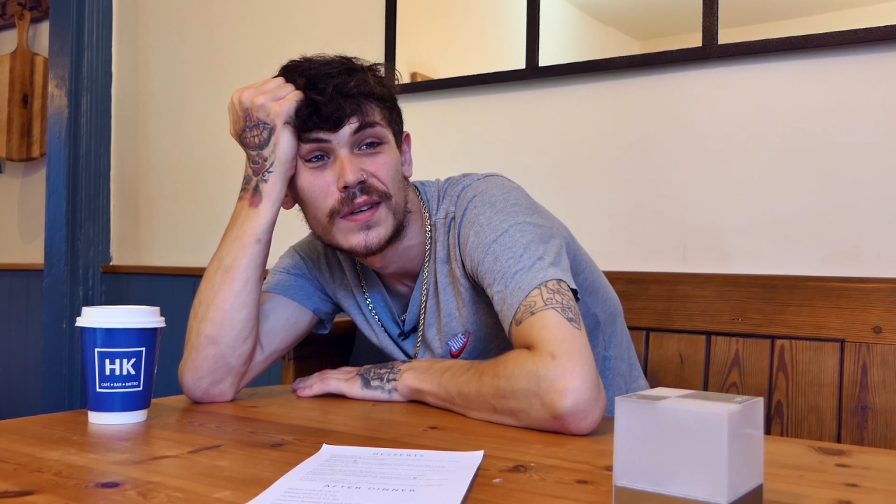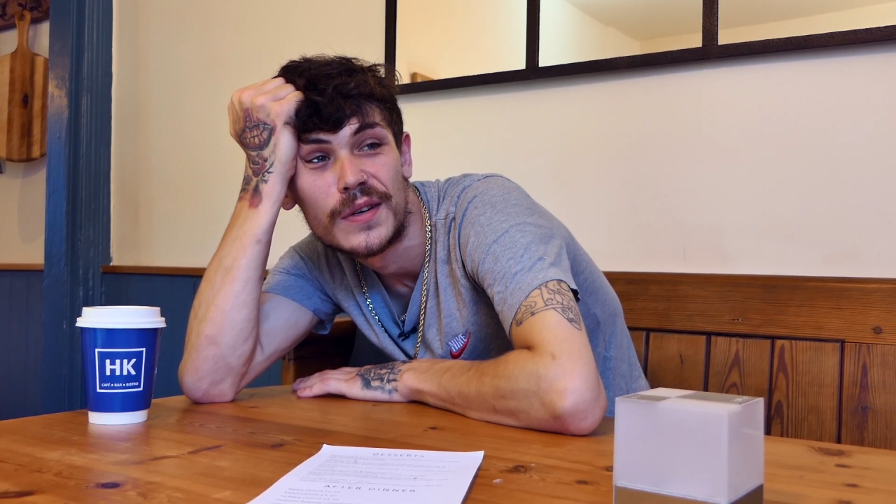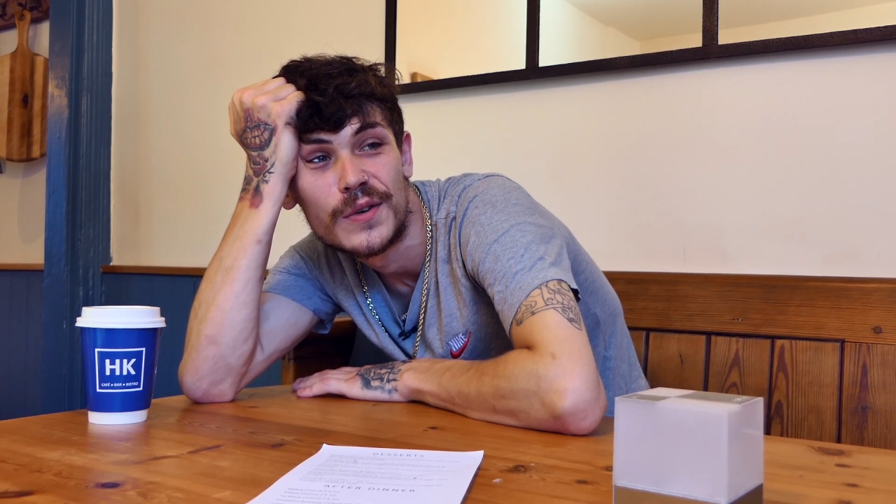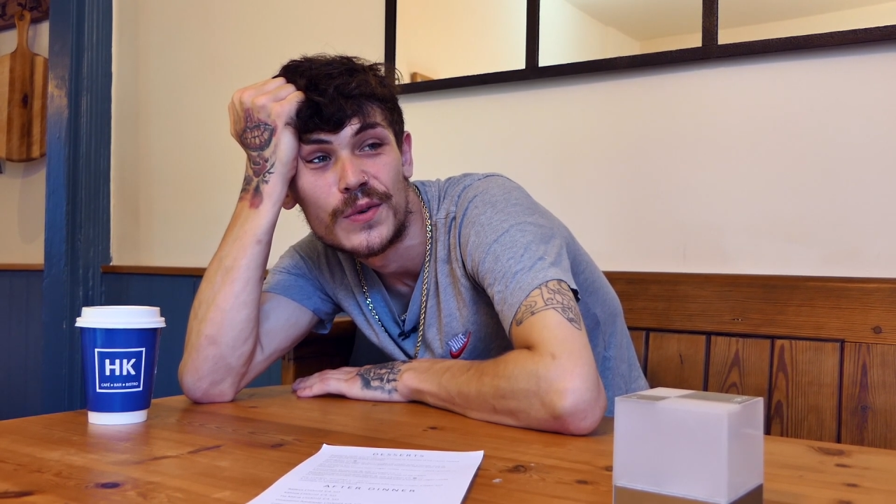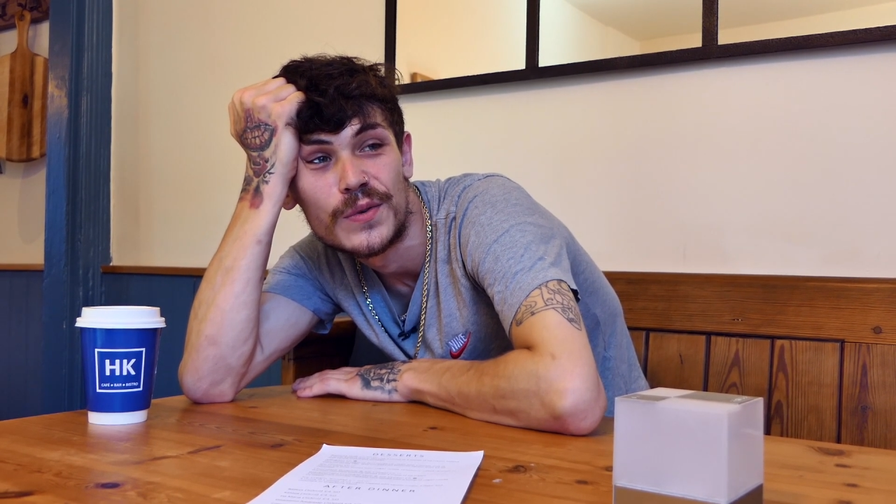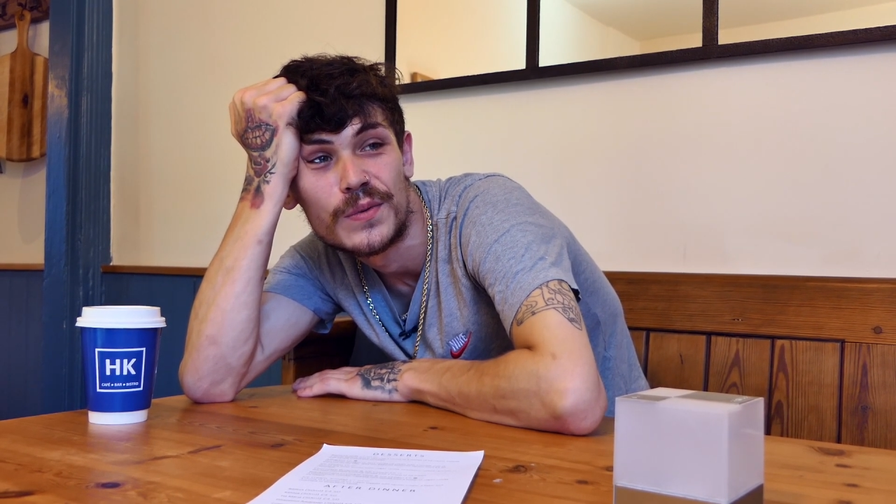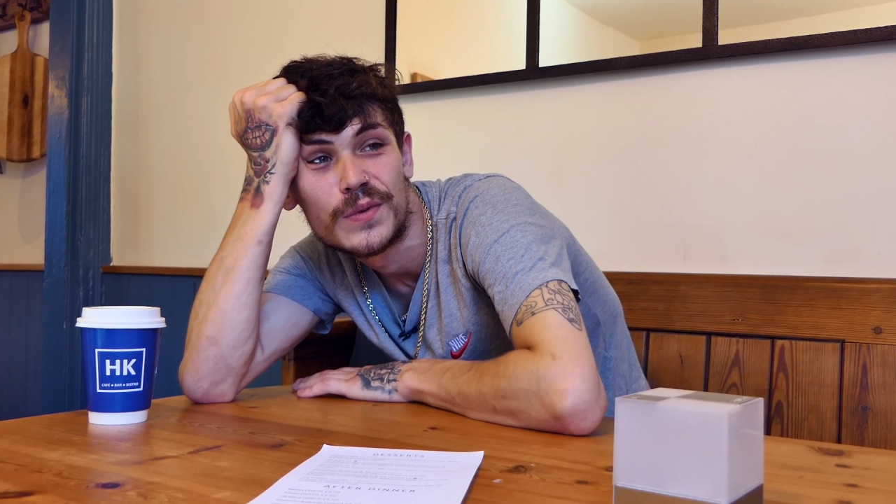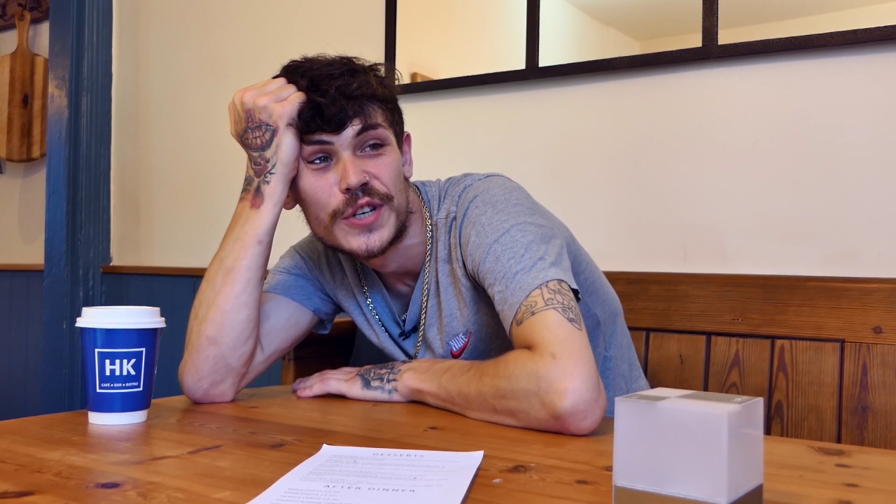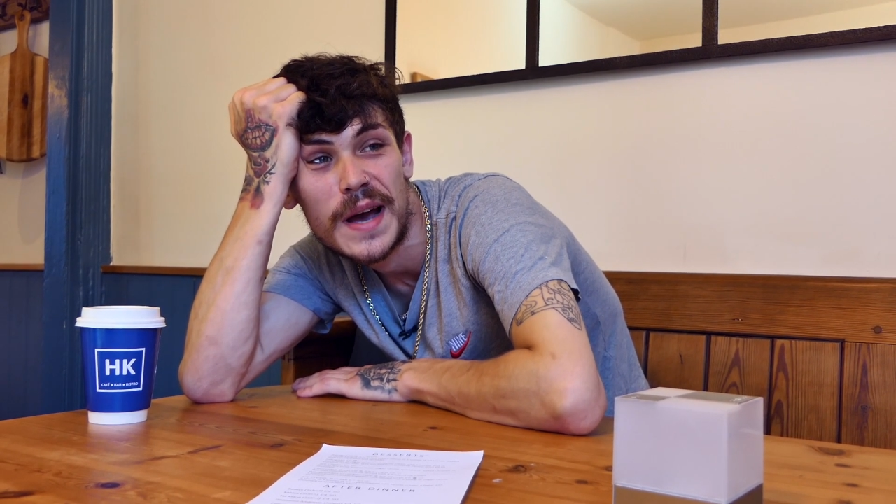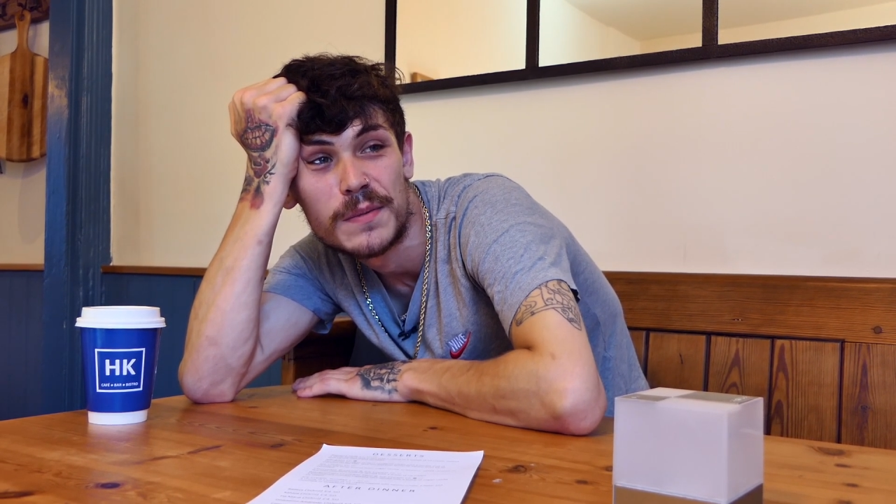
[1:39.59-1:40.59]
a new
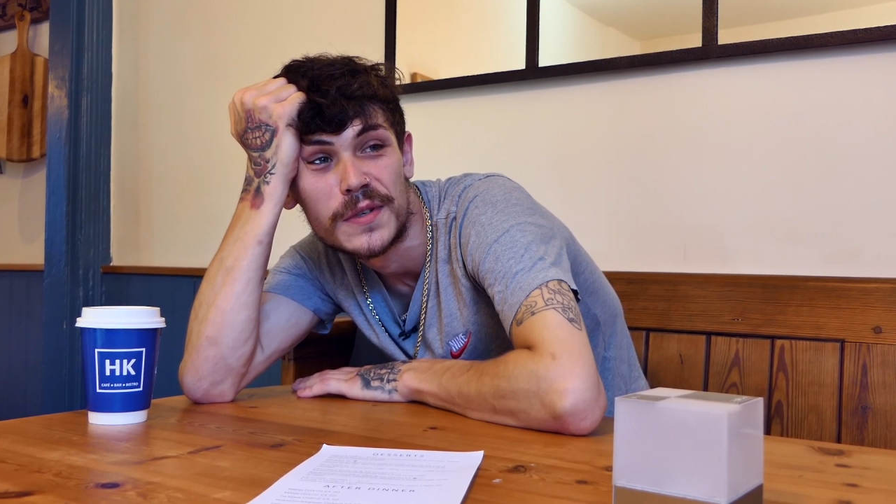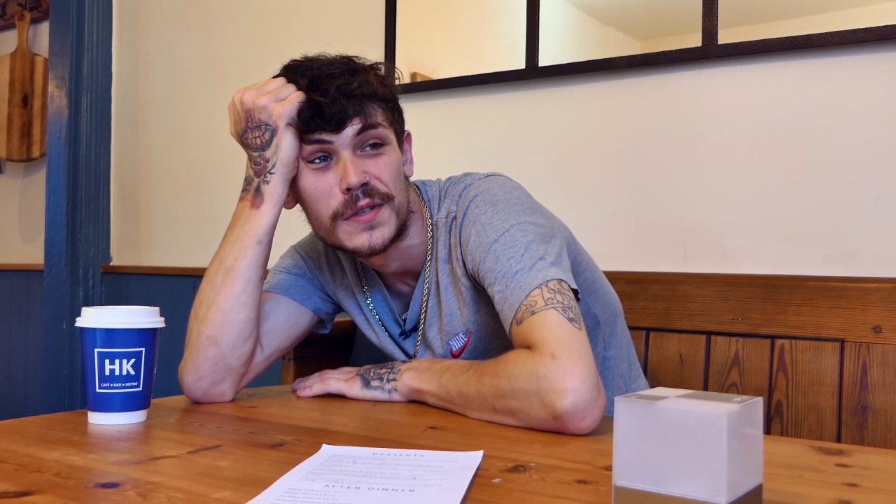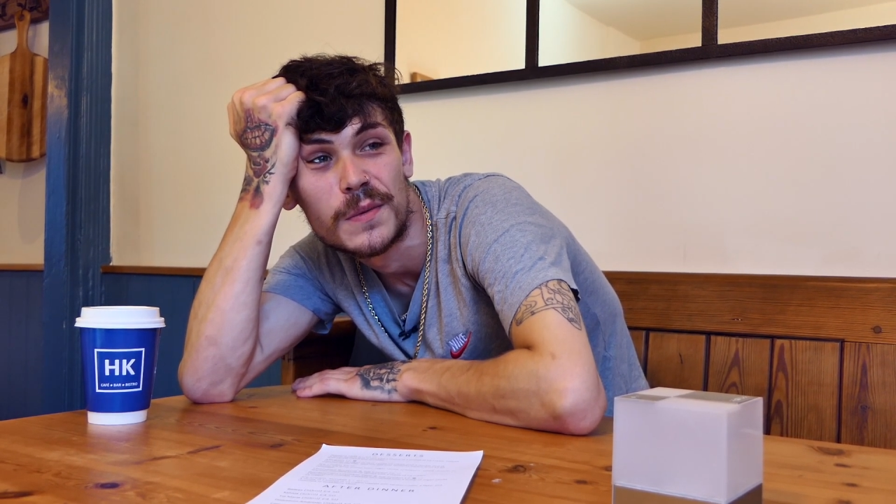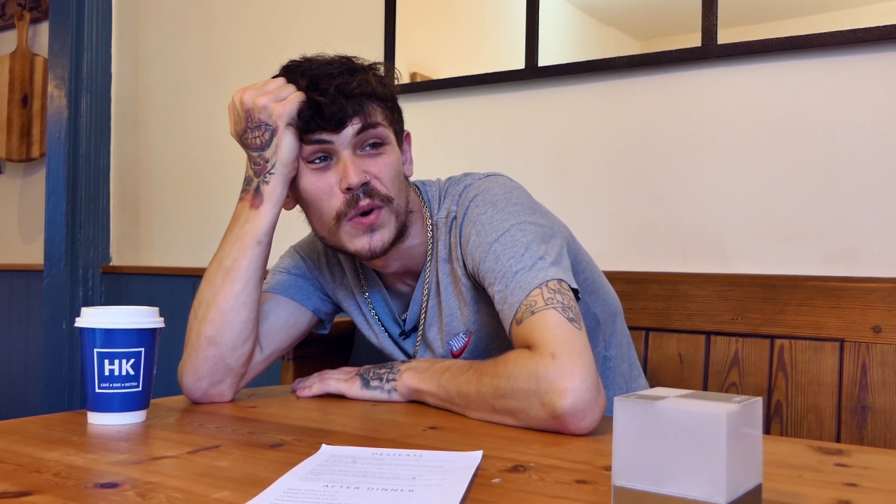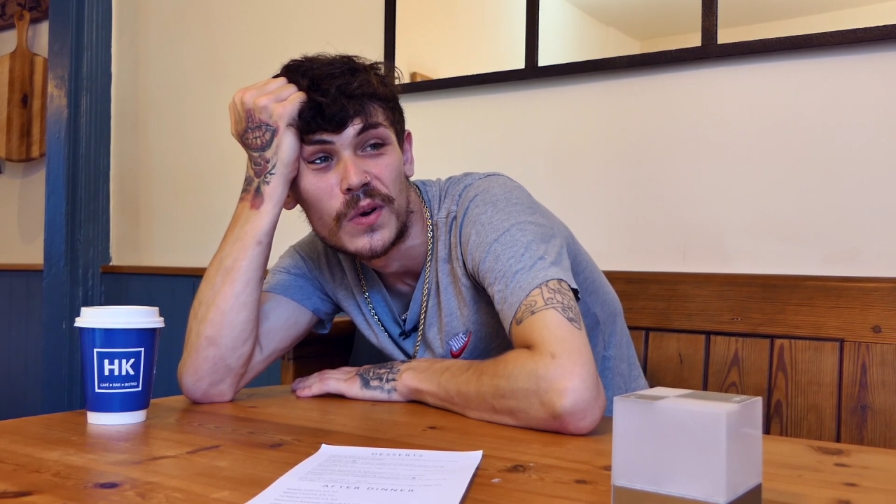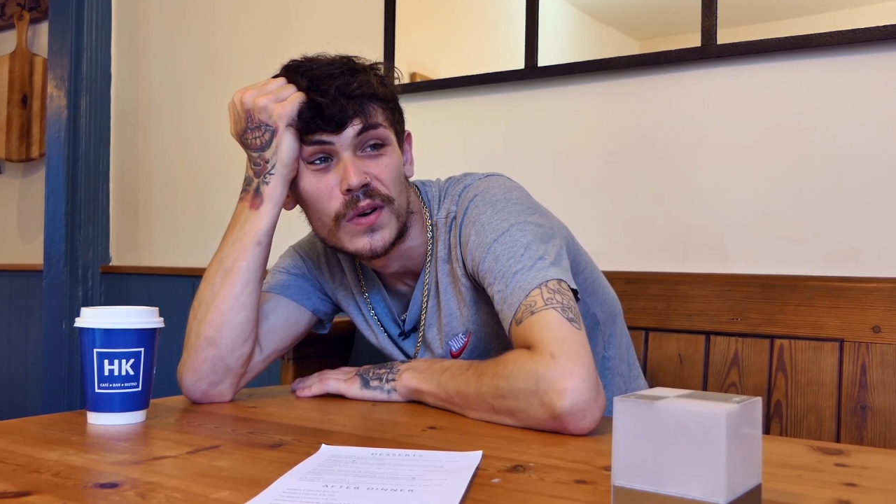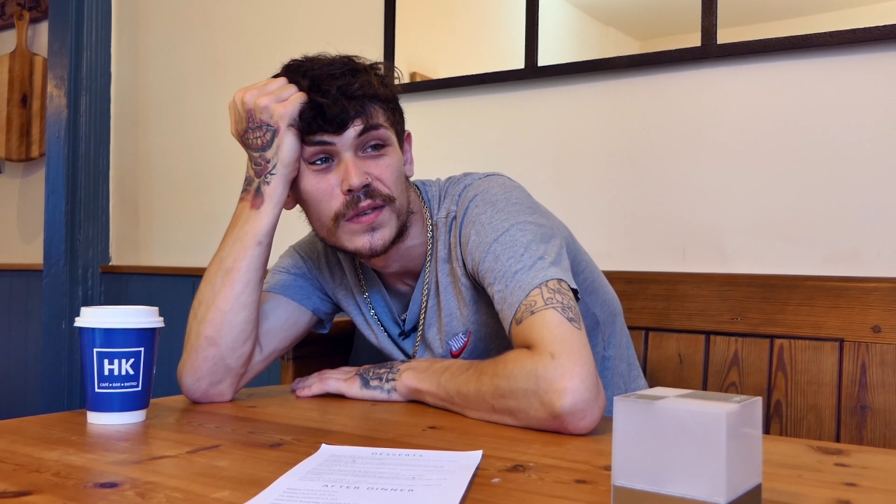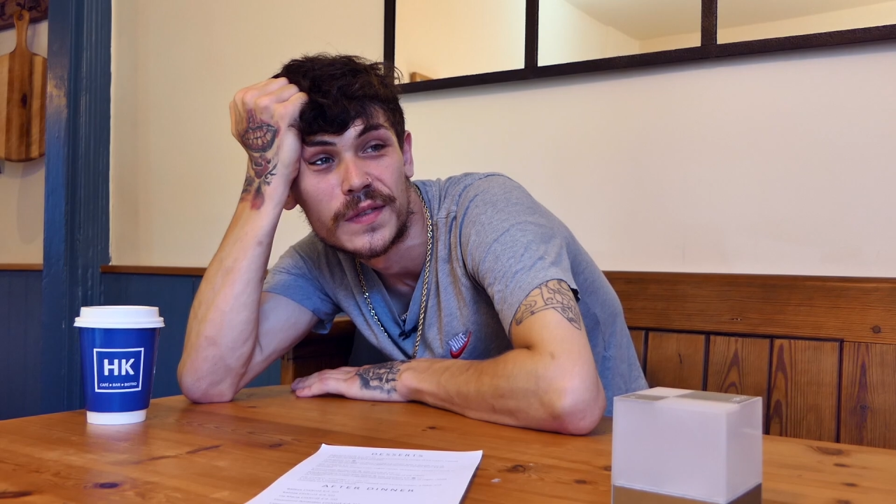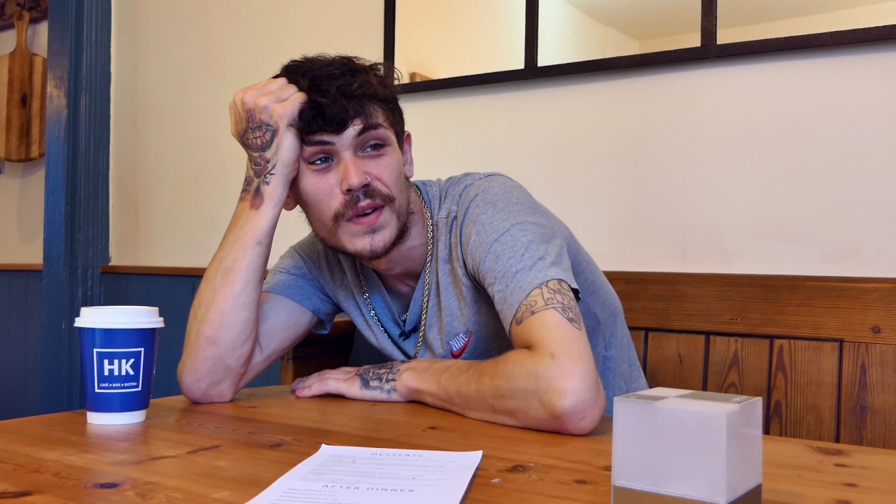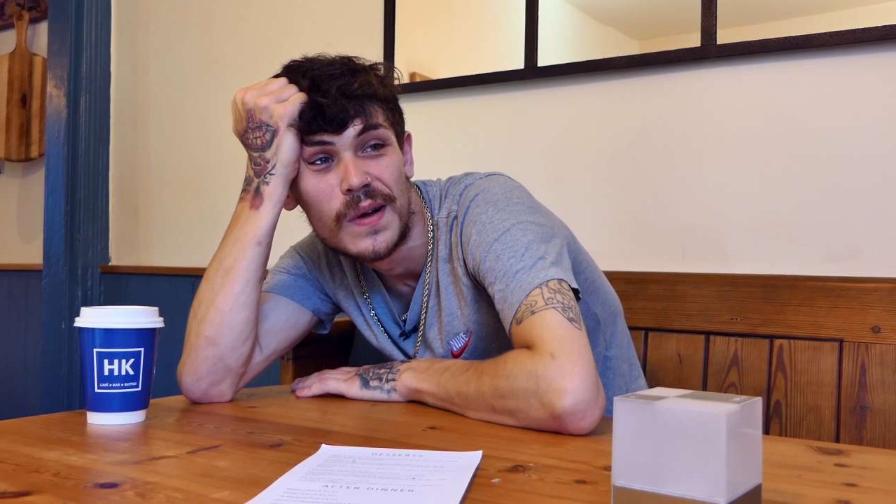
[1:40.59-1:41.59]
chapter to my life.